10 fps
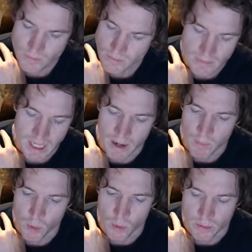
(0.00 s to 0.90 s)
how
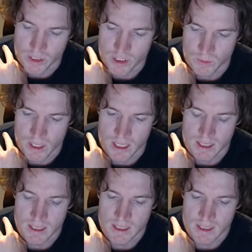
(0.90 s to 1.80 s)
poor or rich you are,
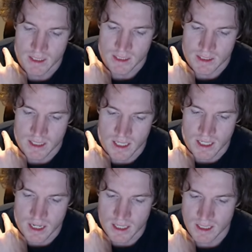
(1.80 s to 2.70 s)
skin
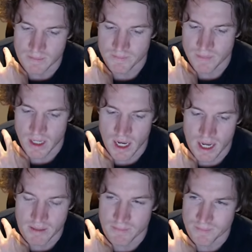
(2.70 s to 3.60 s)
color,
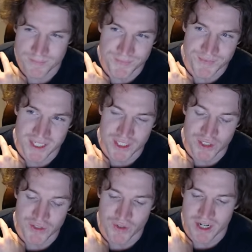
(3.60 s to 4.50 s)
height,
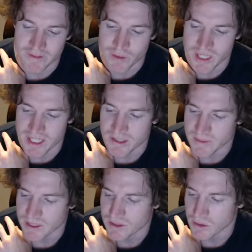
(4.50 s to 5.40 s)
testosterone levels,
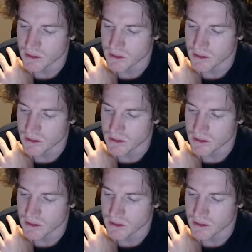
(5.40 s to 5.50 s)
handsomeness, all of